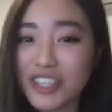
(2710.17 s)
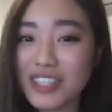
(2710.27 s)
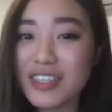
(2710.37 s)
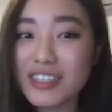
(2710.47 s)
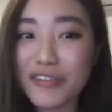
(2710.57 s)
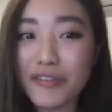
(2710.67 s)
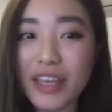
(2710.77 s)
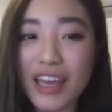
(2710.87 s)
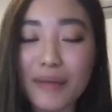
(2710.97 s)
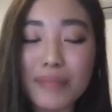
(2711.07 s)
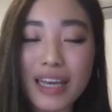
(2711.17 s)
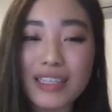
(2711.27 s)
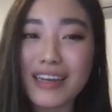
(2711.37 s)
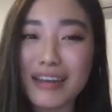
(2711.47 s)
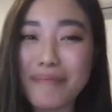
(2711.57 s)
Justin definitely
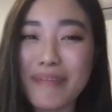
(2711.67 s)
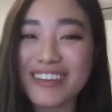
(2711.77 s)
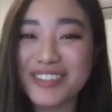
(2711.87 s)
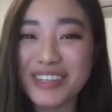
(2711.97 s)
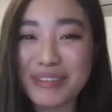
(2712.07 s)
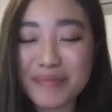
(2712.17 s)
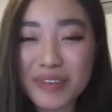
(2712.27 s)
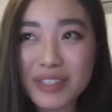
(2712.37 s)
plays an impact on him,